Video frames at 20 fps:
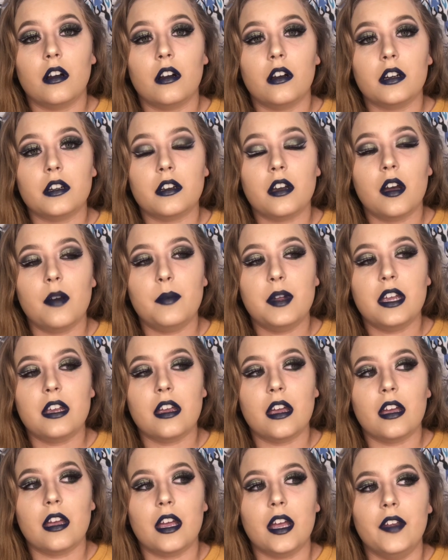on
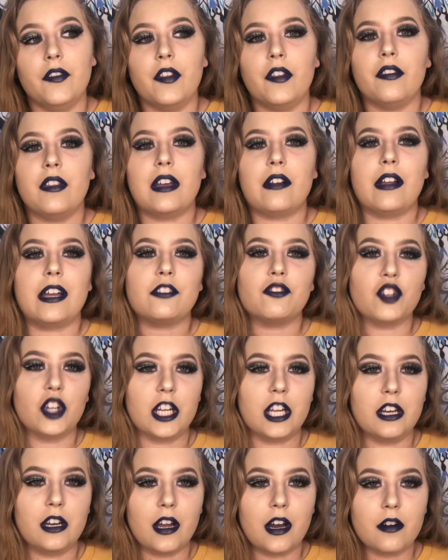coming, and then they, like,
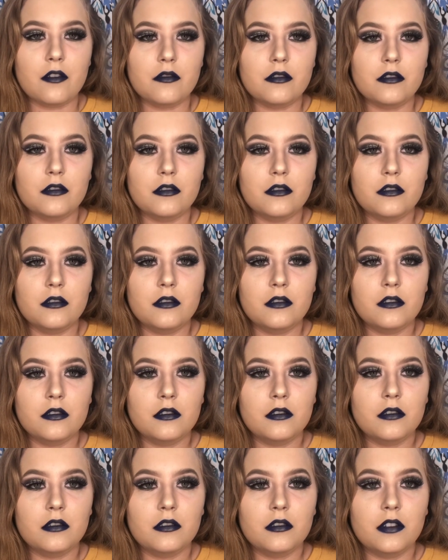chickened out.
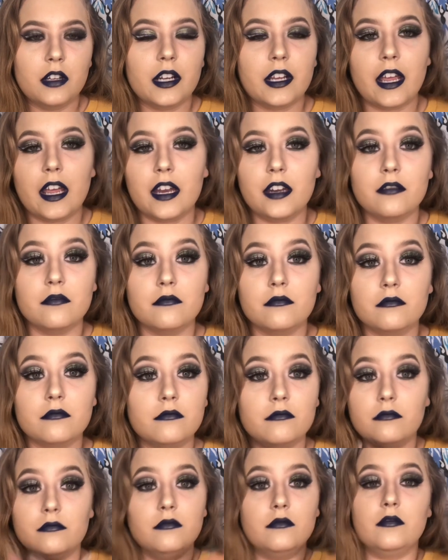Again,
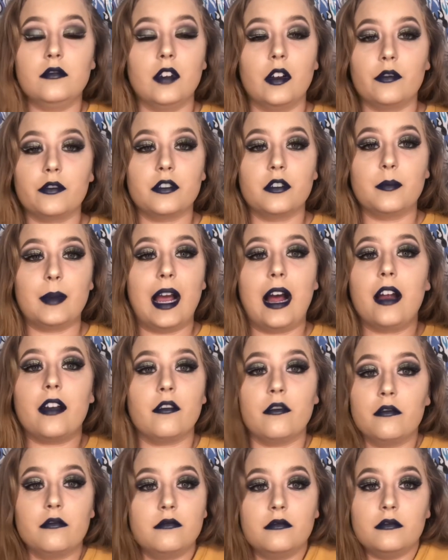don't sue me. I
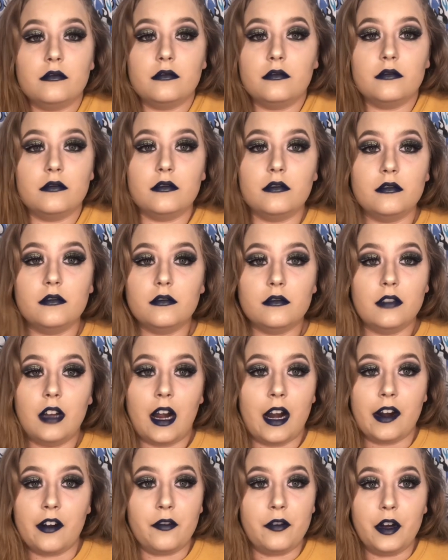
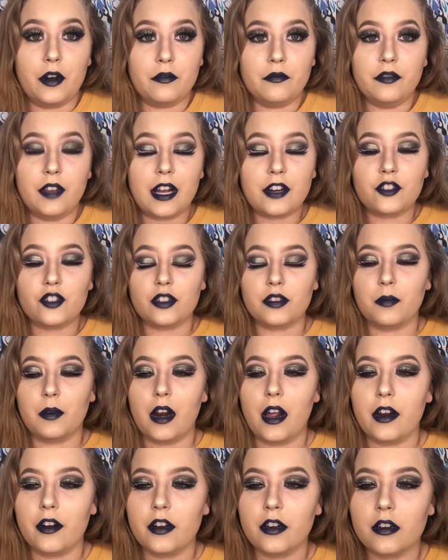don't know. That's just
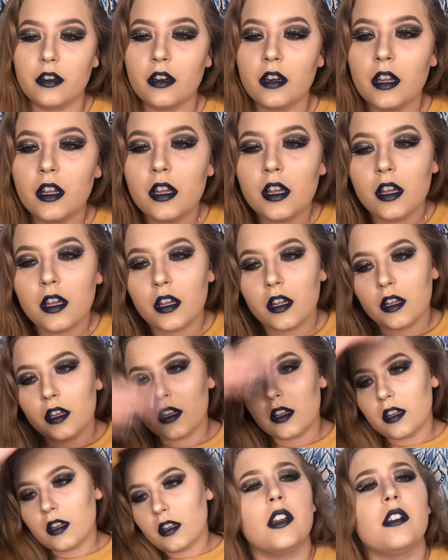what I heard.
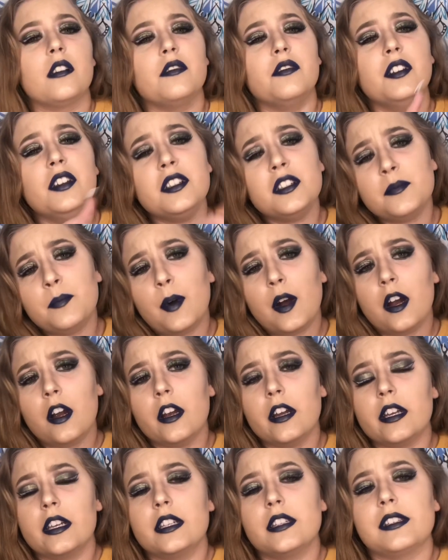This
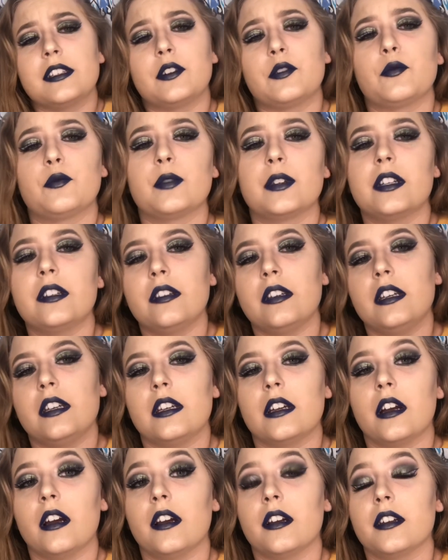part isn't
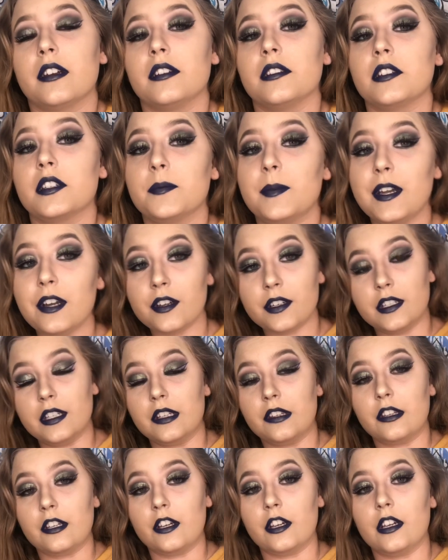really a
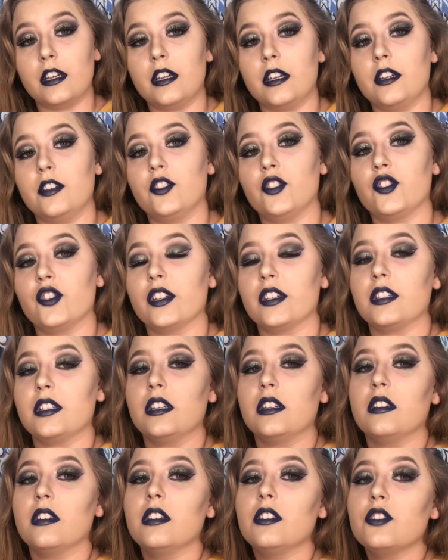conspiracy theory. It's just
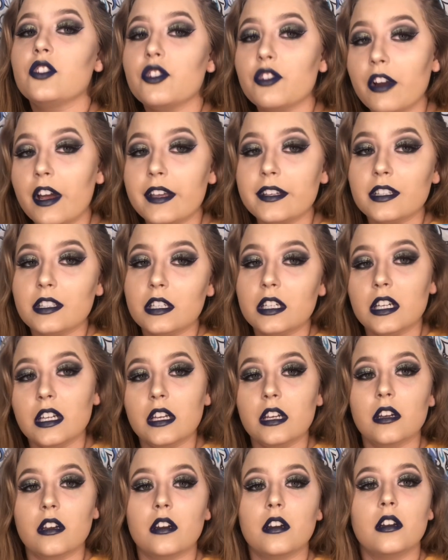an
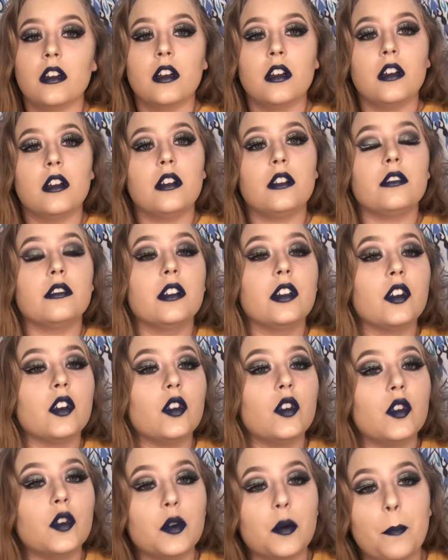interesting
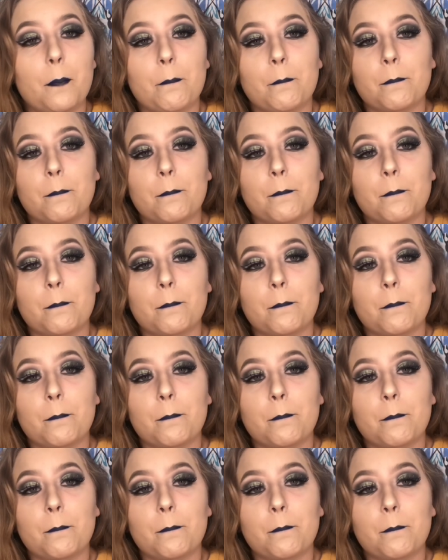little